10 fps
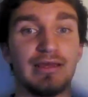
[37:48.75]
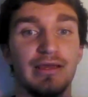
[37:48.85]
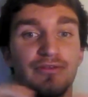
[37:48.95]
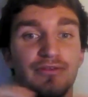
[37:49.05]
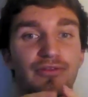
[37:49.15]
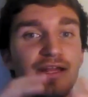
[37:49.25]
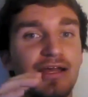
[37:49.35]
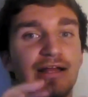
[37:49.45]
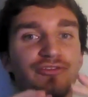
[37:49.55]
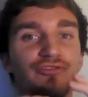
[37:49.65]
And so then
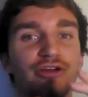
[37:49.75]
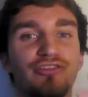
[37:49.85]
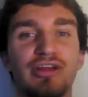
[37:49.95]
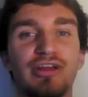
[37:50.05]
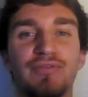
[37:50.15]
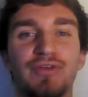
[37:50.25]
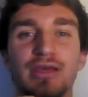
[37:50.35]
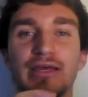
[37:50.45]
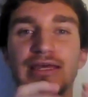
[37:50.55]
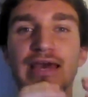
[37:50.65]
I kind of structured
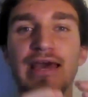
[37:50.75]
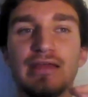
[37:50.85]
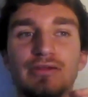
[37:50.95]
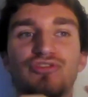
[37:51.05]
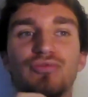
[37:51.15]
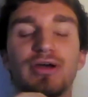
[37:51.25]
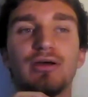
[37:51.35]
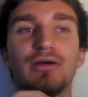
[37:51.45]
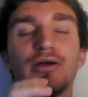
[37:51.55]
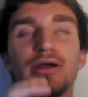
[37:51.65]
everything again to
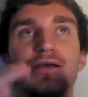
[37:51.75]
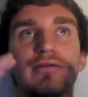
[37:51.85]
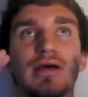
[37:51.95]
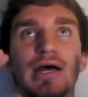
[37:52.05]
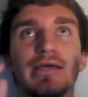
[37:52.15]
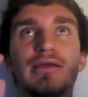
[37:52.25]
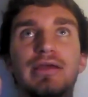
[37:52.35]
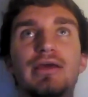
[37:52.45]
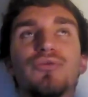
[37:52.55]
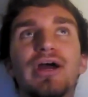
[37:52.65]
where, all right, I
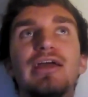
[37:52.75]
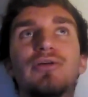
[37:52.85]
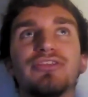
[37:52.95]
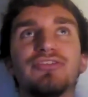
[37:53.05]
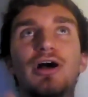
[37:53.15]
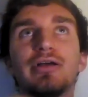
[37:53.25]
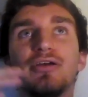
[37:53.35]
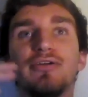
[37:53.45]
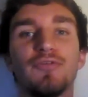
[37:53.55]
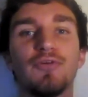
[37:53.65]
can get away with
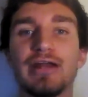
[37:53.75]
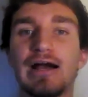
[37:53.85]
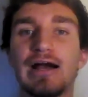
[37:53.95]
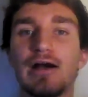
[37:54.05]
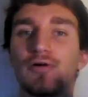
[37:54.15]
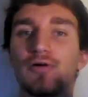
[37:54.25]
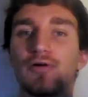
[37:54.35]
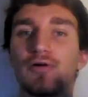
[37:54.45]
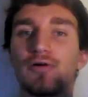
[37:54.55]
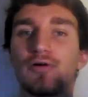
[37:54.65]
talking for an
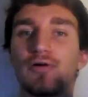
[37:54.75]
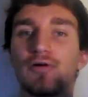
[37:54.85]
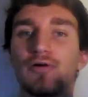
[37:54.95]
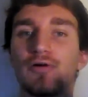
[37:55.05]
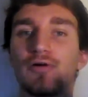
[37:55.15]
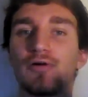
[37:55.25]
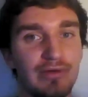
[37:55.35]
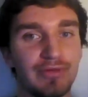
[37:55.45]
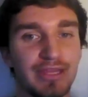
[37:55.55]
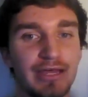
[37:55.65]
hour, hour and a half, and
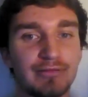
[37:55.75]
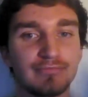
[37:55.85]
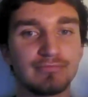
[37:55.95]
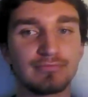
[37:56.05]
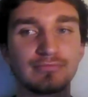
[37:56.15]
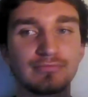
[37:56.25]
everyone's okay with that.